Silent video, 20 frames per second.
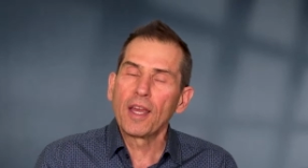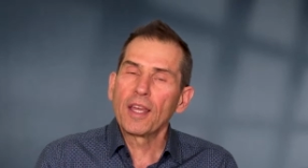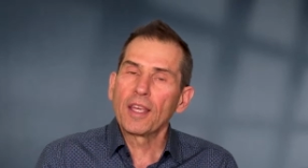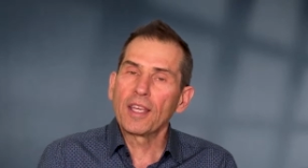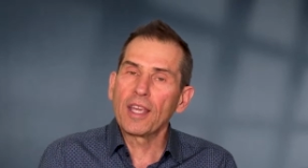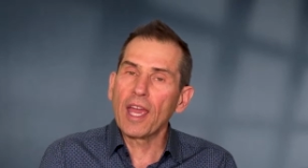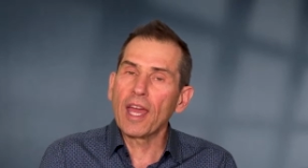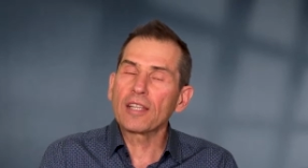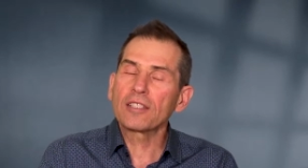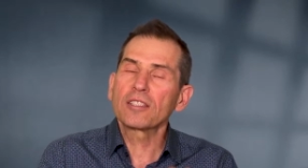
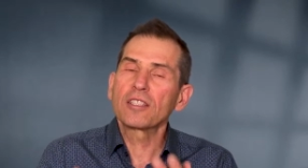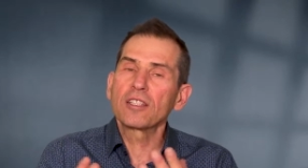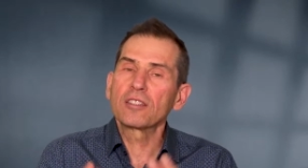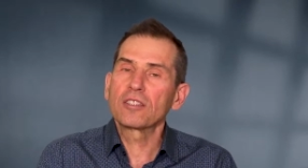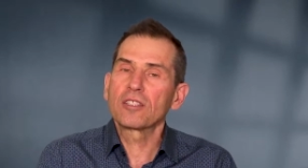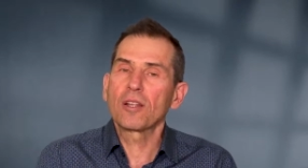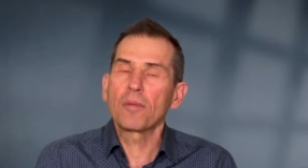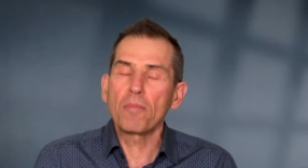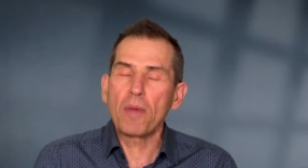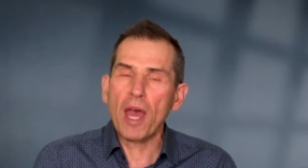Yes,
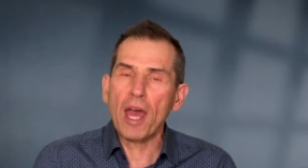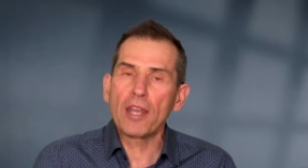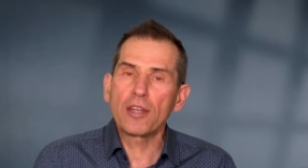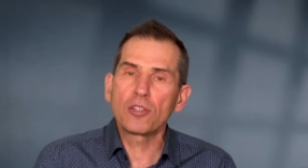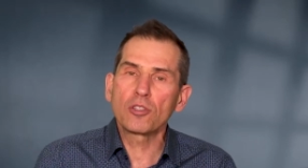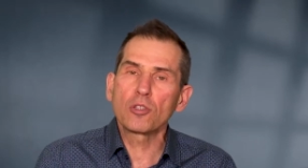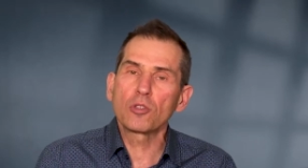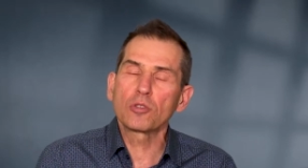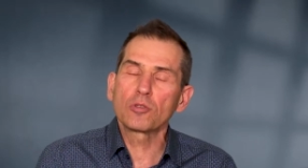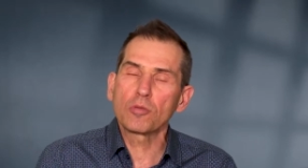it's the
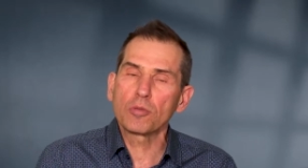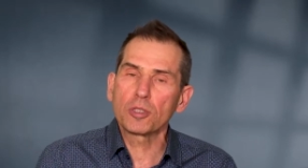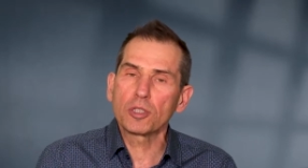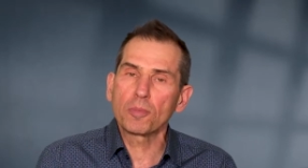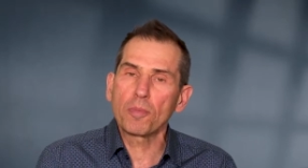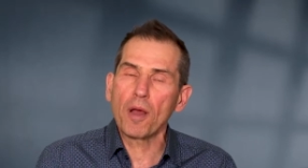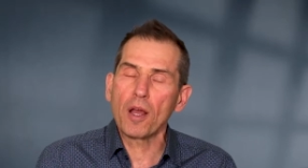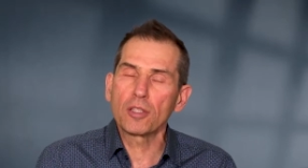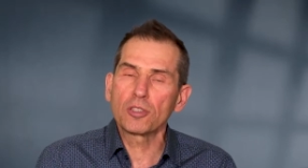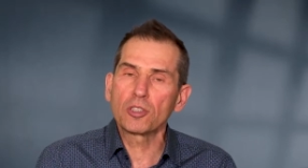manager's
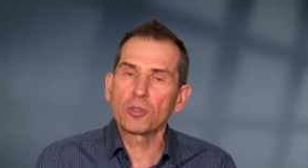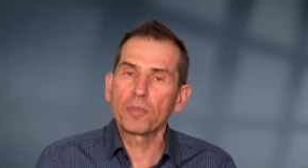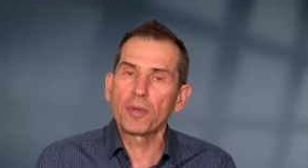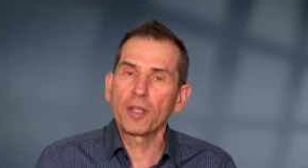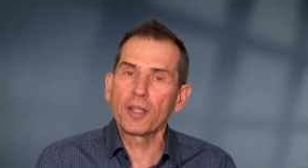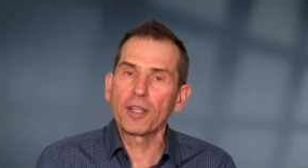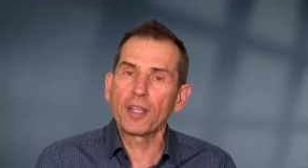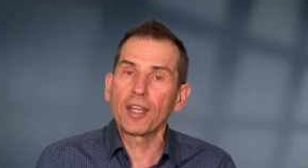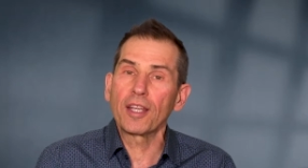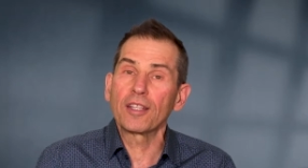
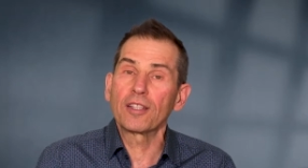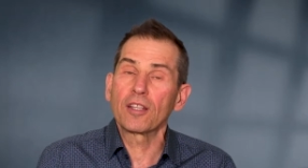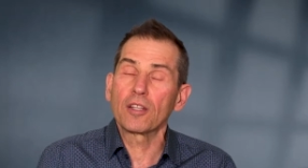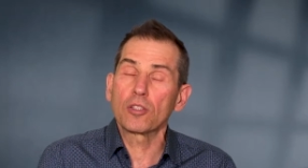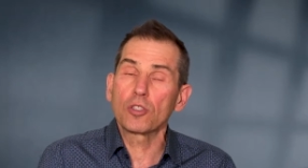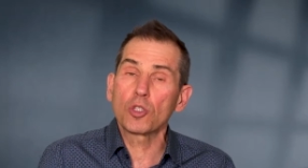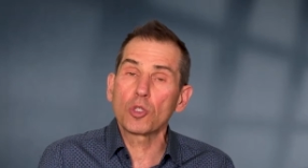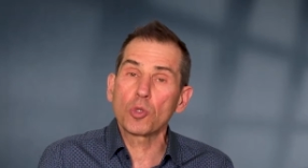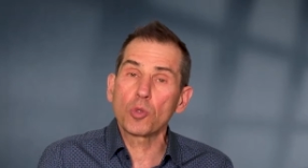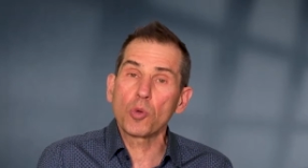responsibility to
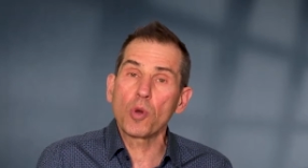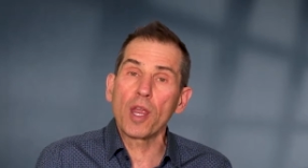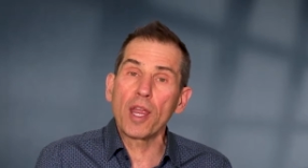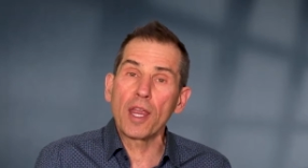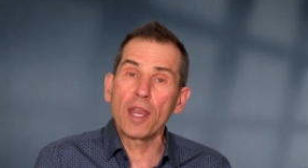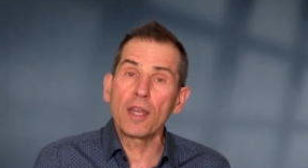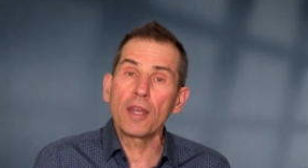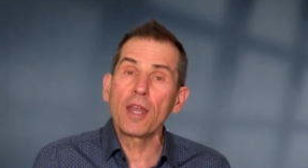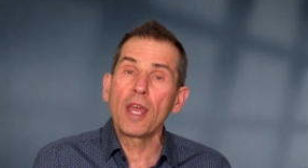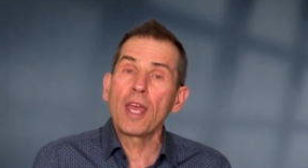
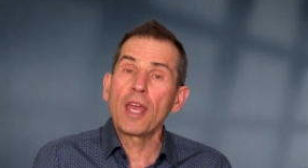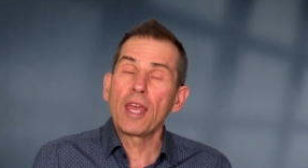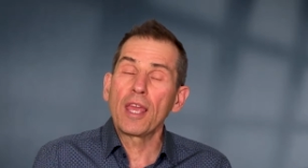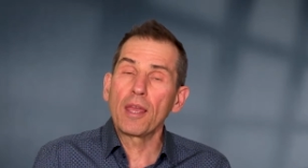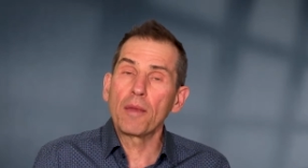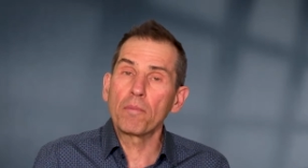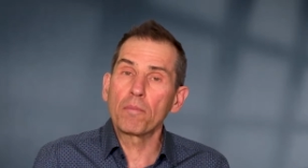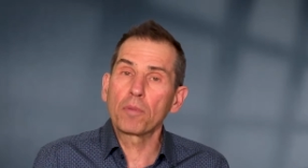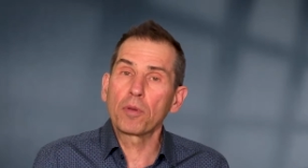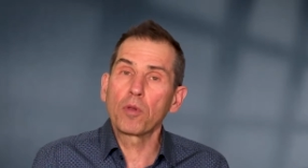train
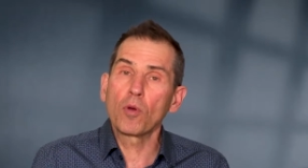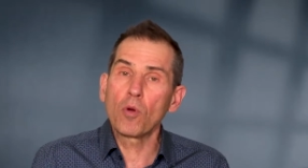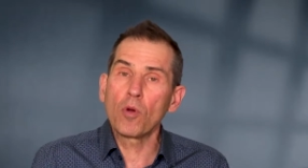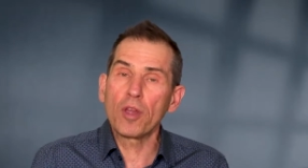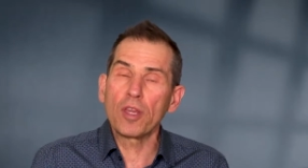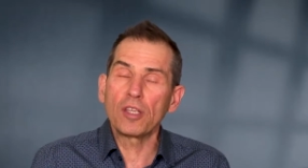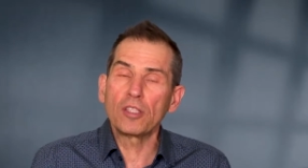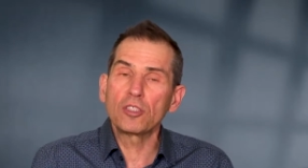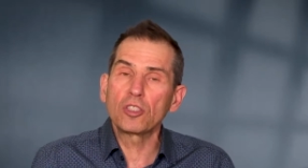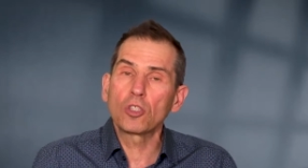
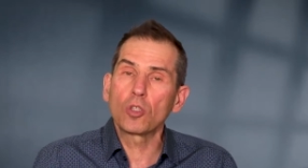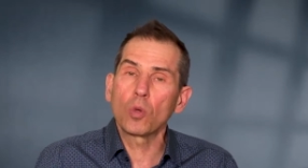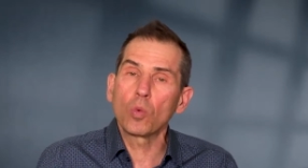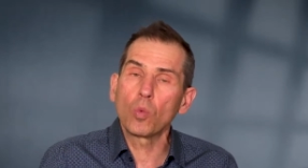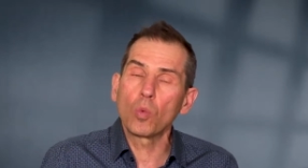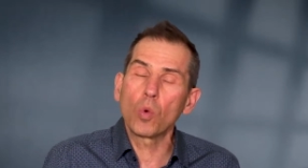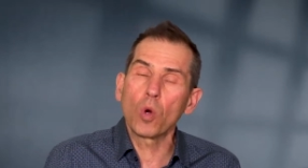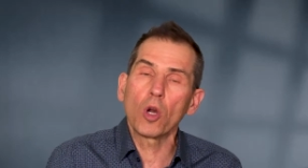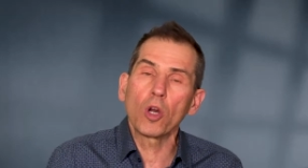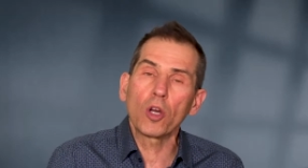employees to
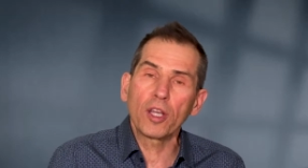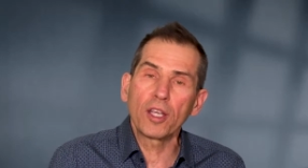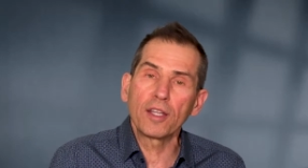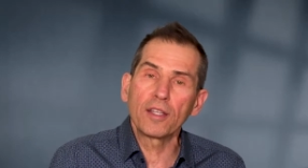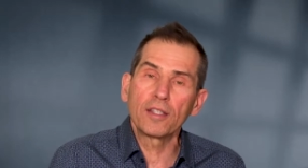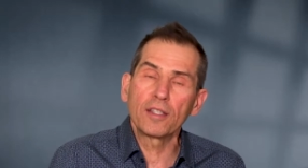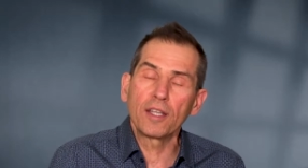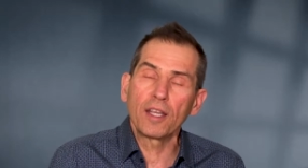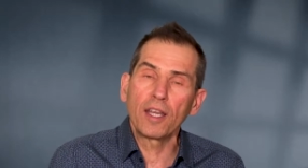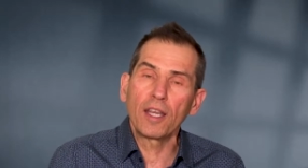work
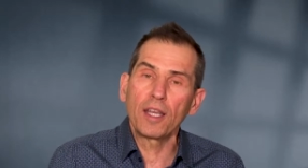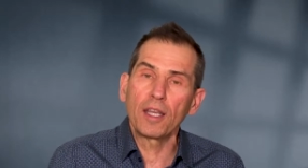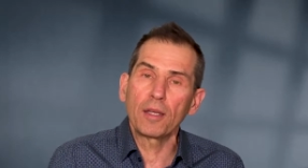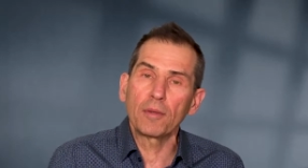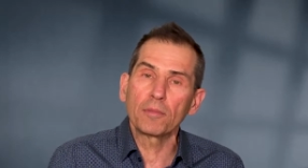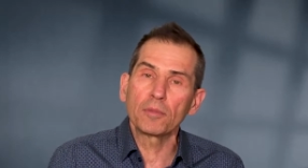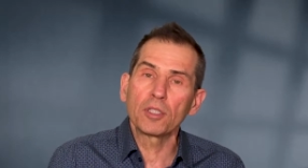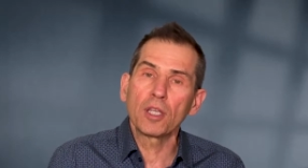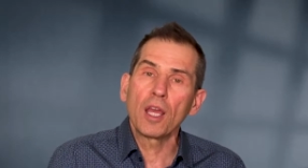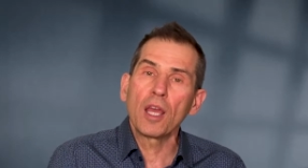in
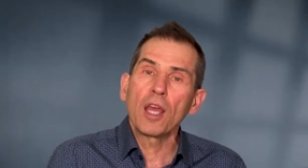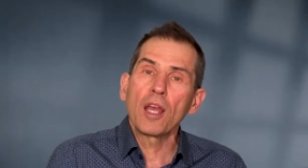teams,